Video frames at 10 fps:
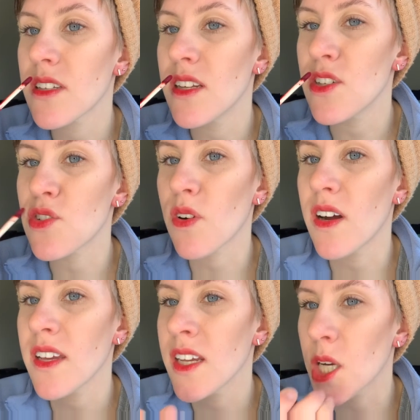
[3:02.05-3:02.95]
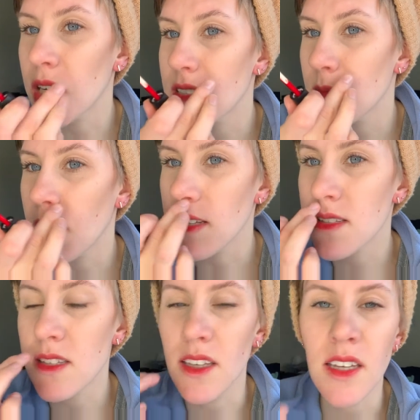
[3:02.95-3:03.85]
and draw it onto my
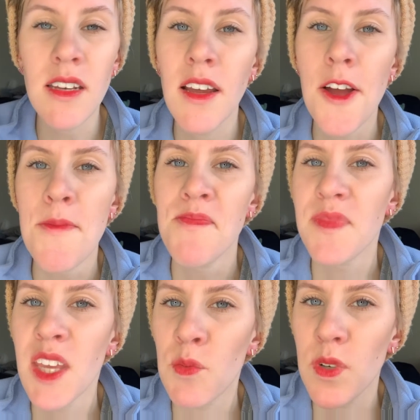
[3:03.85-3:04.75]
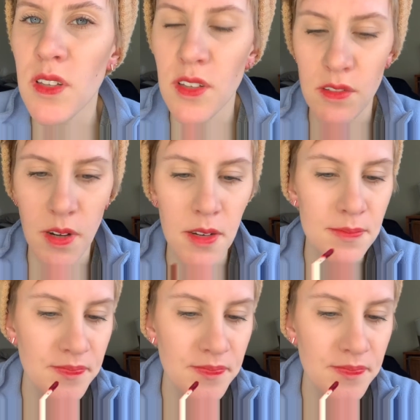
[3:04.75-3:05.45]
skin, it wouldn't look right.